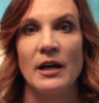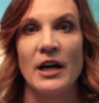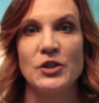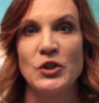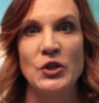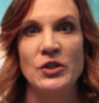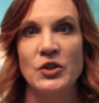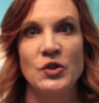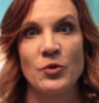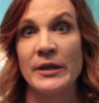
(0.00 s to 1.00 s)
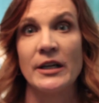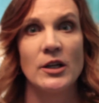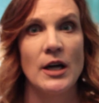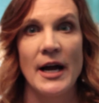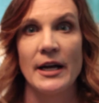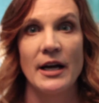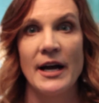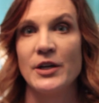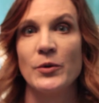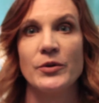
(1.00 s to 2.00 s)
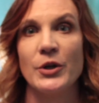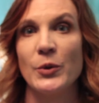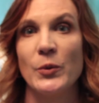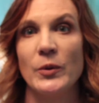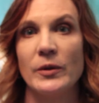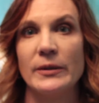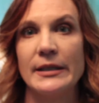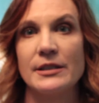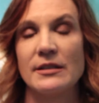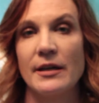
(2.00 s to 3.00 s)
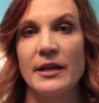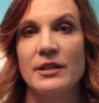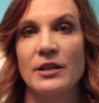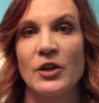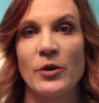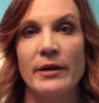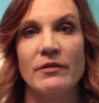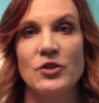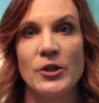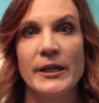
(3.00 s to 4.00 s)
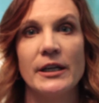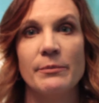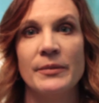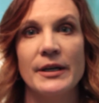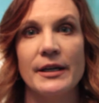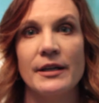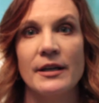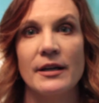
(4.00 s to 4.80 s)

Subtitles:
a drinker. I don't know what it's like to crave a drink, but